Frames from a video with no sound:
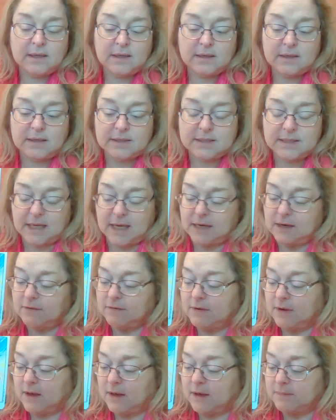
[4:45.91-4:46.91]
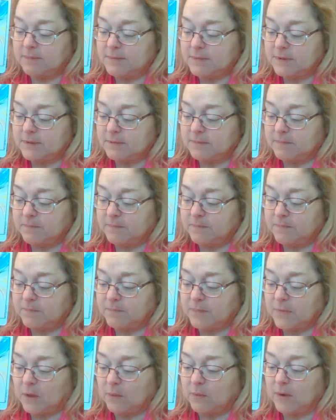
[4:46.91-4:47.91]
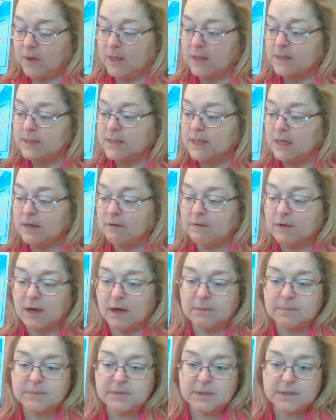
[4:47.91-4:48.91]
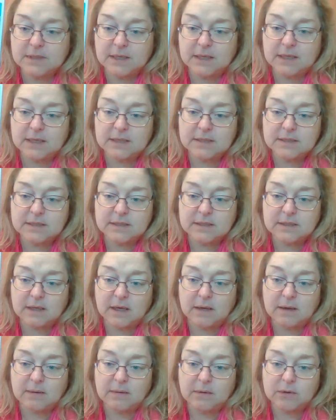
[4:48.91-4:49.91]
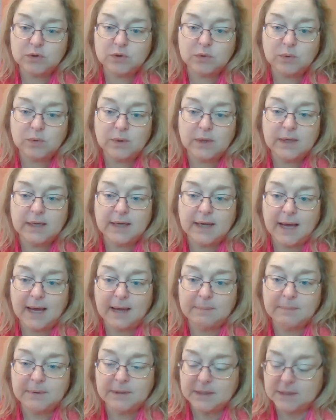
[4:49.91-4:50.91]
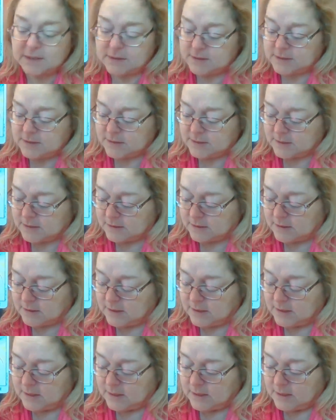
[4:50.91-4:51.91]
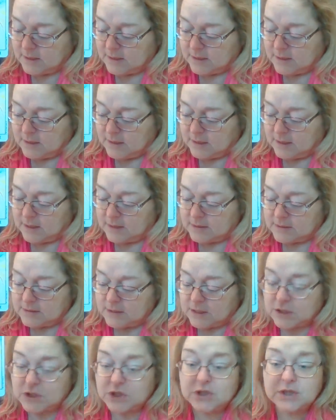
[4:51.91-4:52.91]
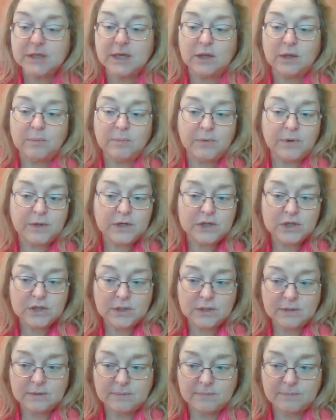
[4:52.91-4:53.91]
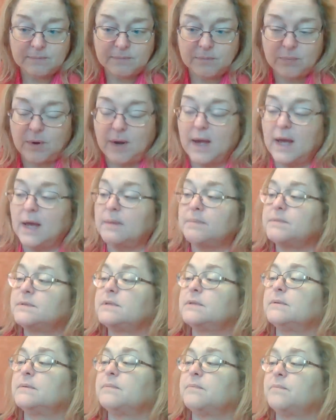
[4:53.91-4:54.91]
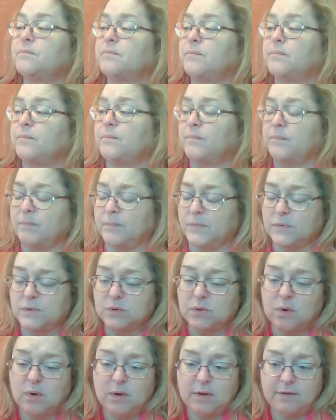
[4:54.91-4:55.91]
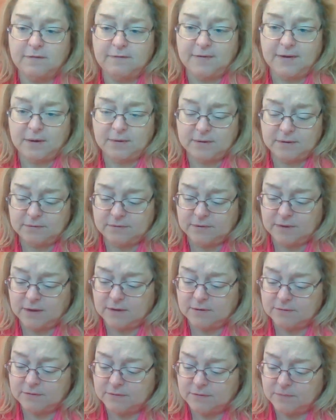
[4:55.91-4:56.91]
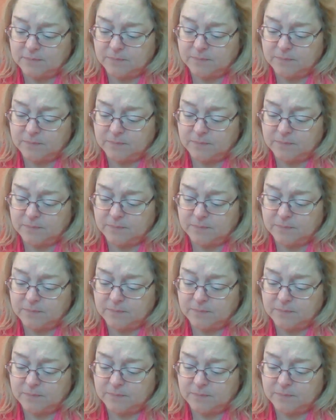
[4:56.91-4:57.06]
The Ten of Cups. Okay, the Ten of Cups is joy and happiness and such celebration, perhaps. It's called the Fountain of Love.